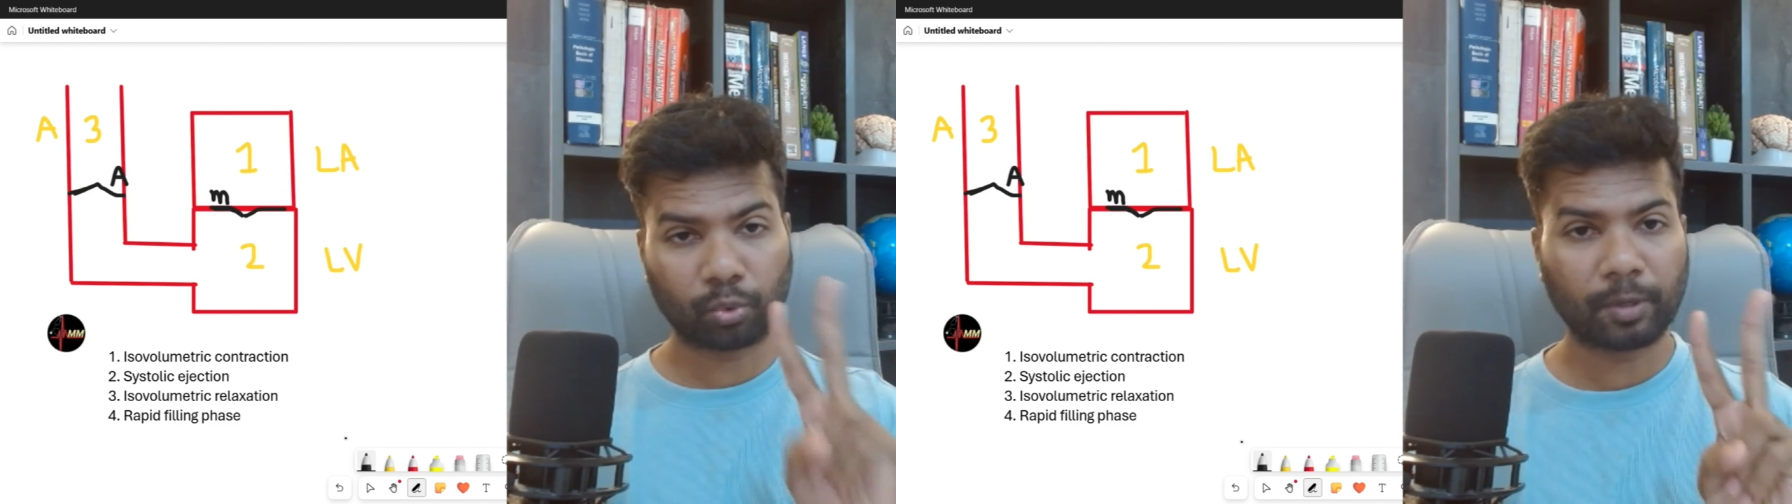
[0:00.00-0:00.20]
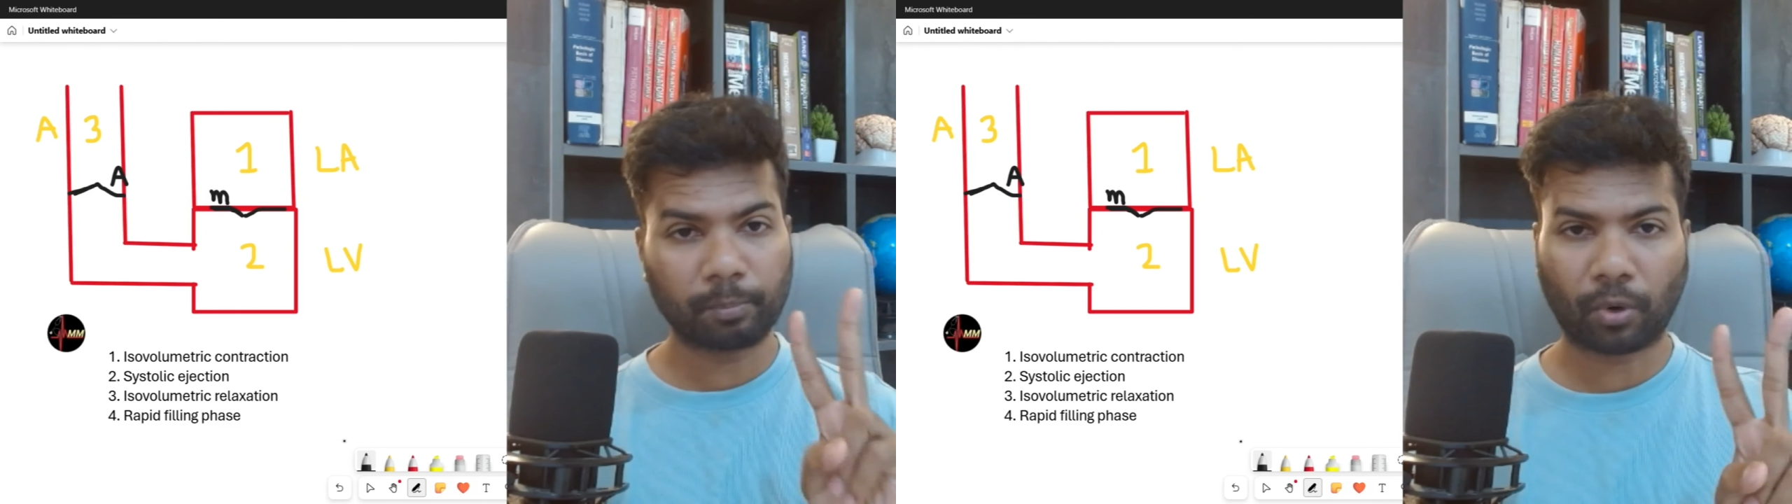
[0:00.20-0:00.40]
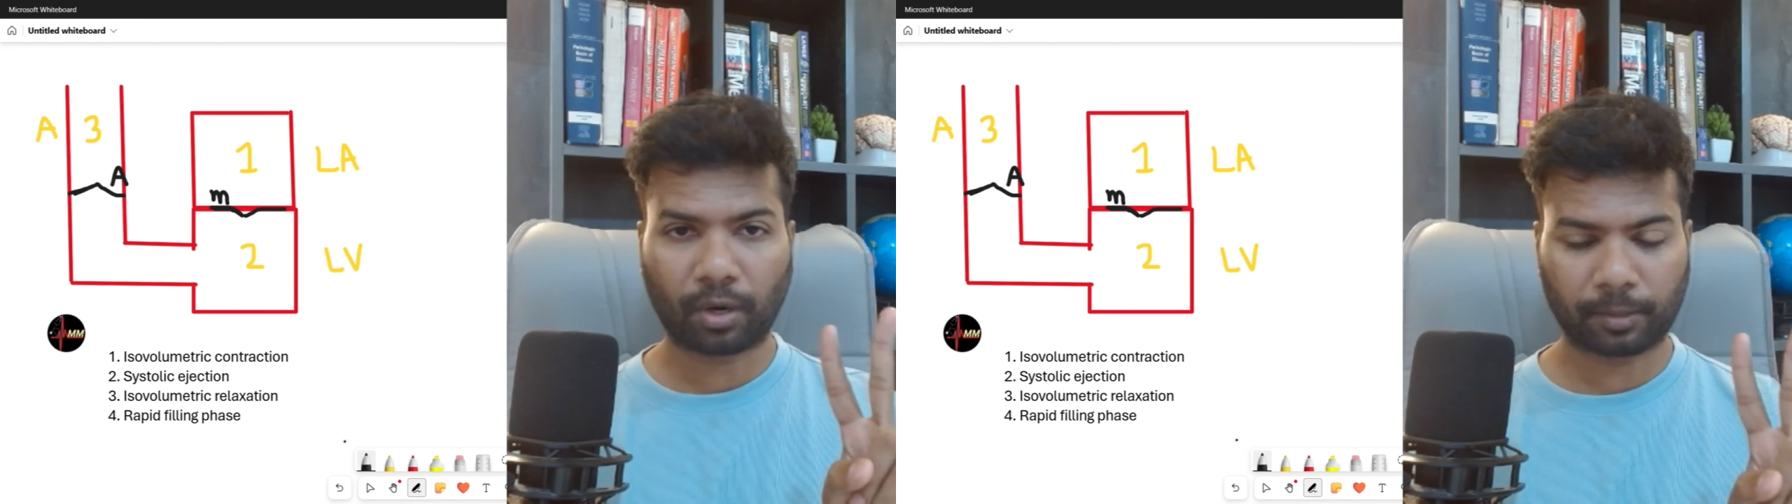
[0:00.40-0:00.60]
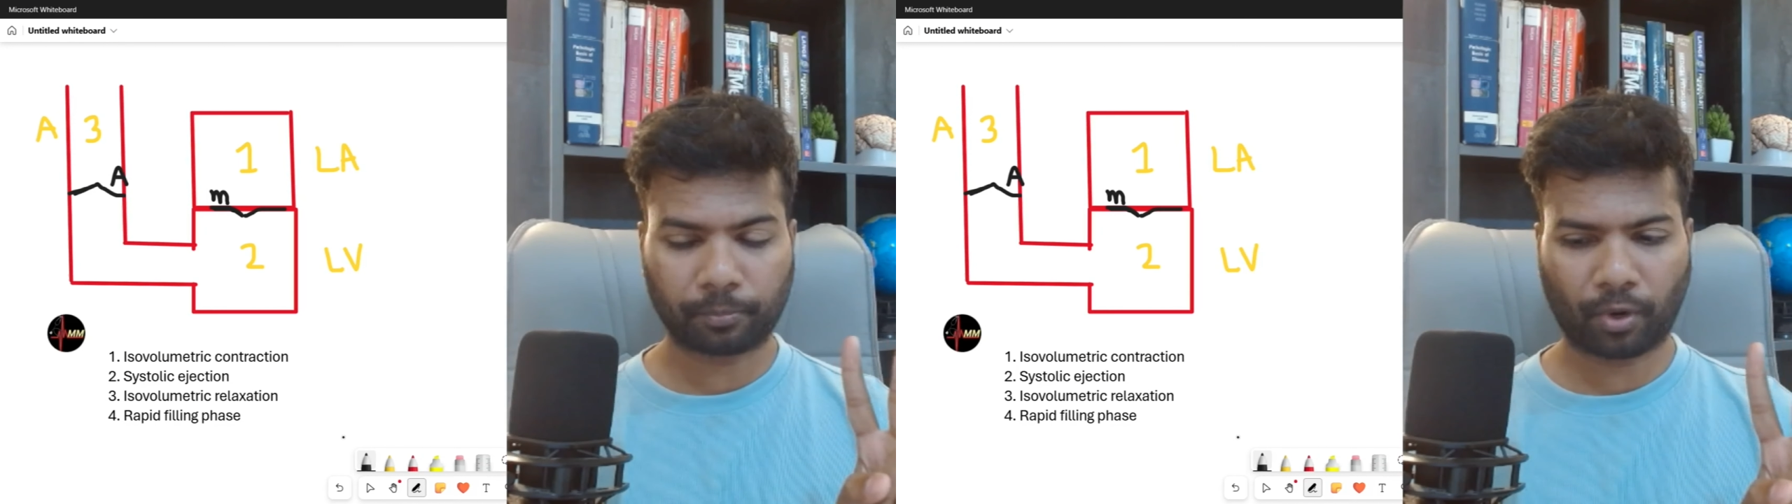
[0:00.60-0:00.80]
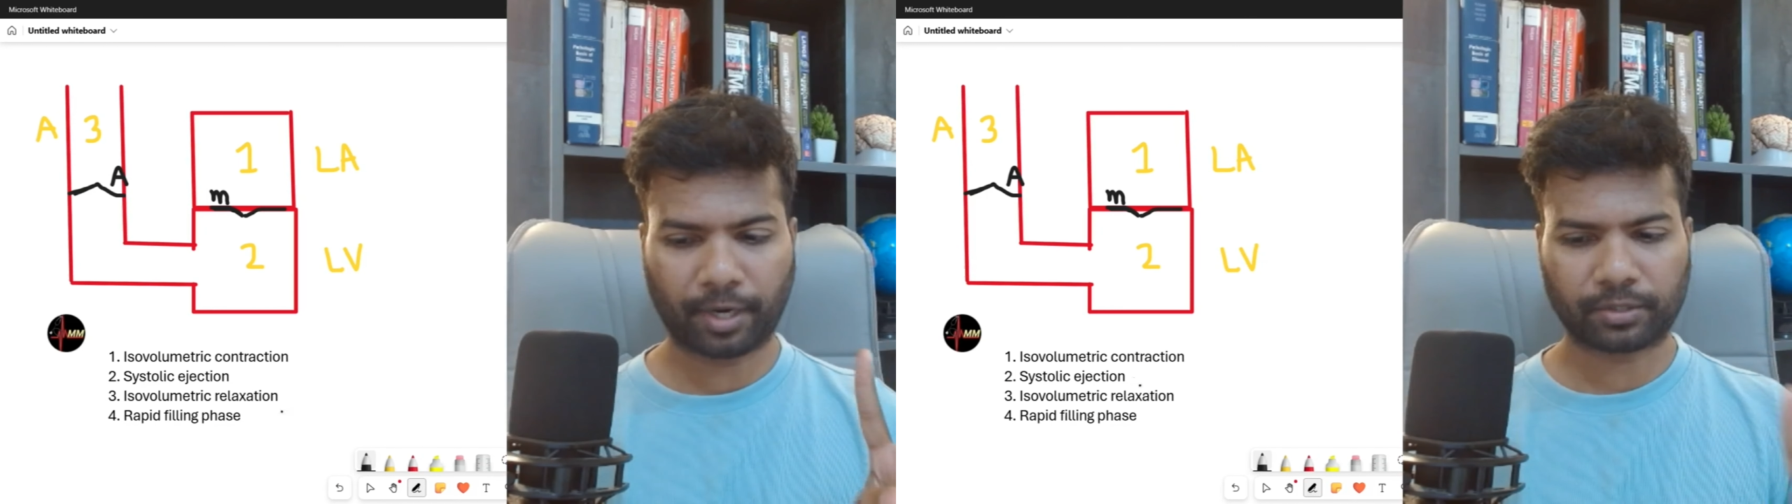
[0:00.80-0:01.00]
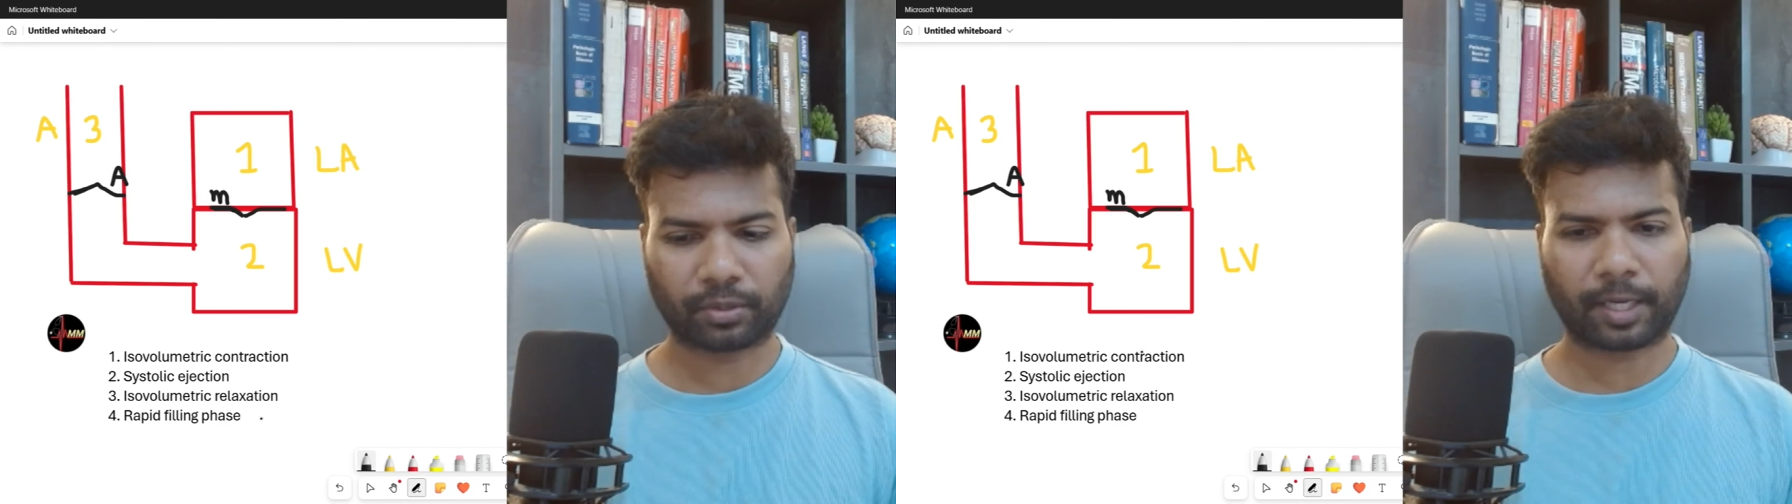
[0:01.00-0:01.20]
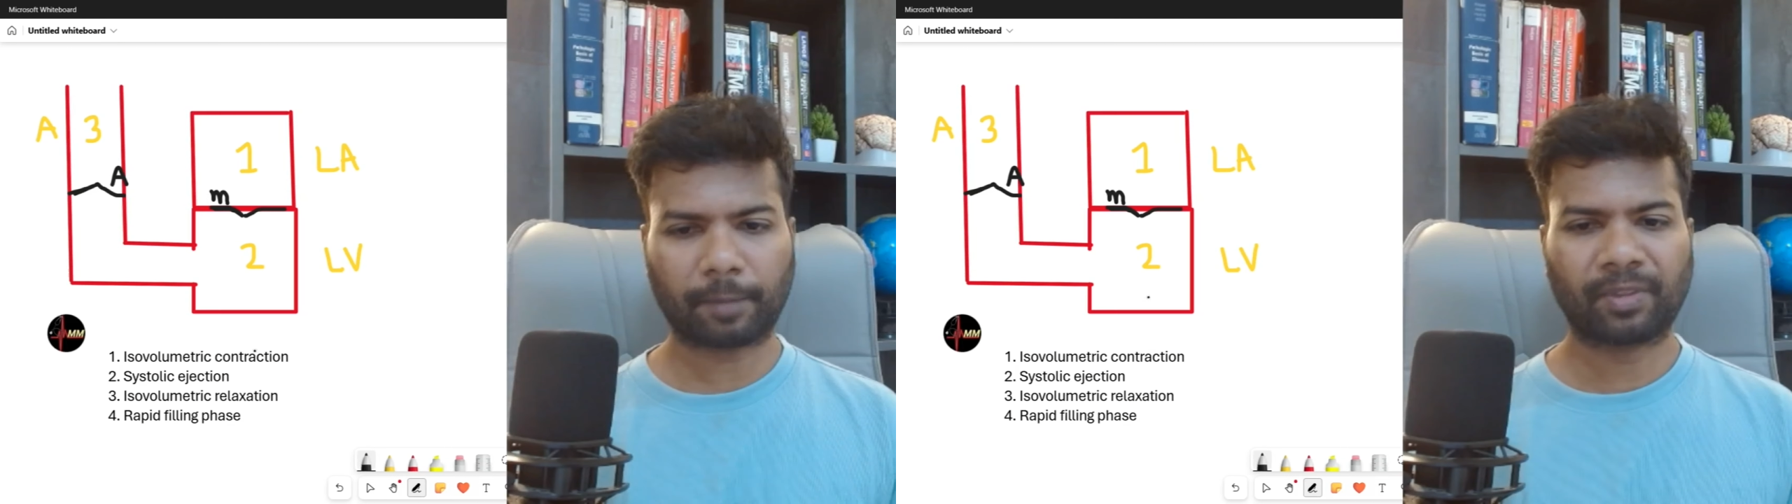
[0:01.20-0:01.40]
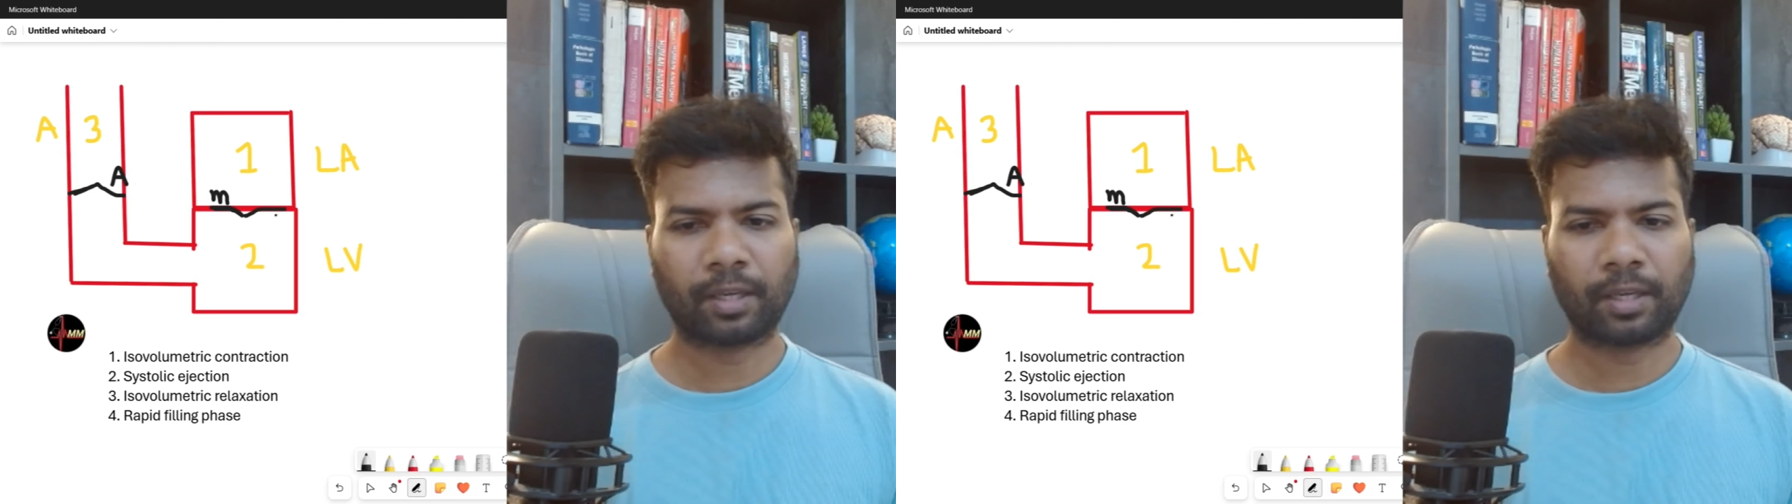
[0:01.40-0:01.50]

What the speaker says: important points, okay?